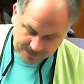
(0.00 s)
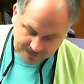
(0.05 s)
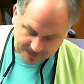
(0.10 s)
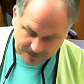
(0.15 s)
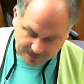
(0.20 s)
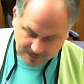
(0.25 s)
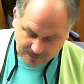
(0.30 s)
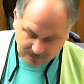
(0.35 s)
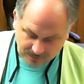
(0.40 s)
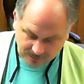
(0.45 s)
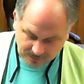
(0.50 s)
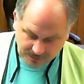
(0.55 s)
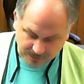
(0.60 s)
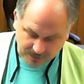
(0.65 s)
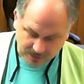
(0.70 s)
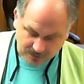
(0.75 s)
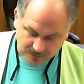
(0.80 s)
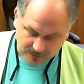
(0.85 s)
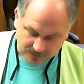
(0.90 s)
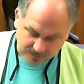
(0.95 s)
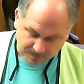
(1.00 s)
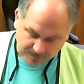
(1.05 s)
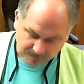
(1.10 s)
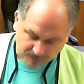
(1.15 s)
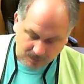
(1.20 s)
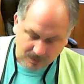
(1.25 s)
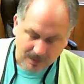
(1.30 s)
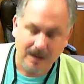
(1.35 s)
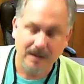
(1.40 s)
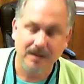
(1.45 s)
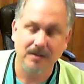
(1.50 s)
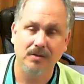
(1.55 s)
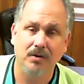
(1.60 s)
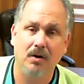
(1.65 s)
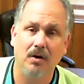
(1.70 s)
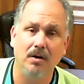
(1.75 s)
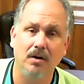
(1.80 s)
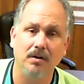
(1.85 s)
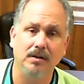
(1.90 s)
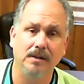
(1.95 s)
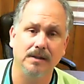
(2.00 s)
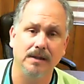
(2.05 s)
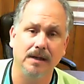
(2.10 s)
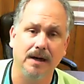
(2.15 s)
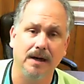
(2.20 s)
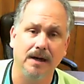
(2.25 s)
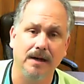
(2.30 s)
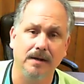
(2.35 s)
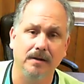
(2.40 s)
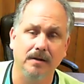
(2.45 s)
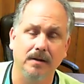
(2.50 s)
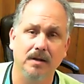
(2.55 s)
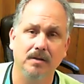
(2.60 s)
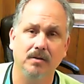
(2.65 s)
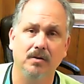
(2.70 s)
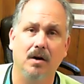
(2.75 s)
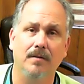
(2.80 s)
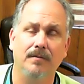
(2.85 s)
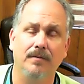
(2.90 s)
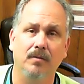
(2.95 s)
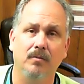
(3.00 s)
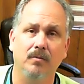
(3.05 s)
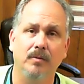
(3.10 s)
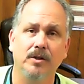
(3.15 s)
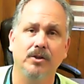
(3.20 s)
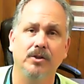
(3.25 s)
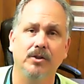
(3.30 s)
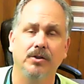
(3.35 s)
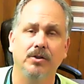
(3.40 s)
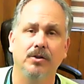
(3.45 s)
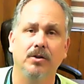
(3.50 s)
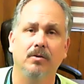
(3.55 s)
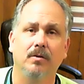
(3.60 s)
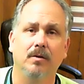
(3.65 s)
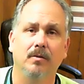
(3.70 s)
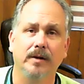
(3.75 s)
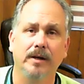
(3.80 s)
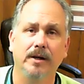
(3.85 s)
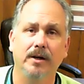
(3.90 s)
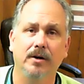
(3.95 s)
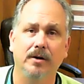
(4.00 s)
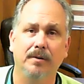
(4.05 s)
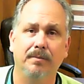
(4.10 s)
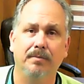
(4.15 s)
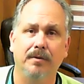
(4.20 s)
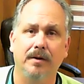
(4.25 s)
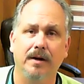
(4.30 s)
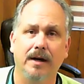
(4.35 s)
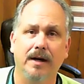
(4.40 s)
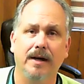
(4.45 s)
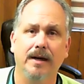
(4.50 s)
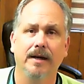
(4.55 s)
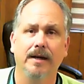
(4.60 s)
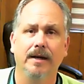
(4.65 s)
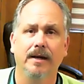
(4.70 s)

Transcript: find out, you know, to pour out his heart to God, as often we should do when we go to pray,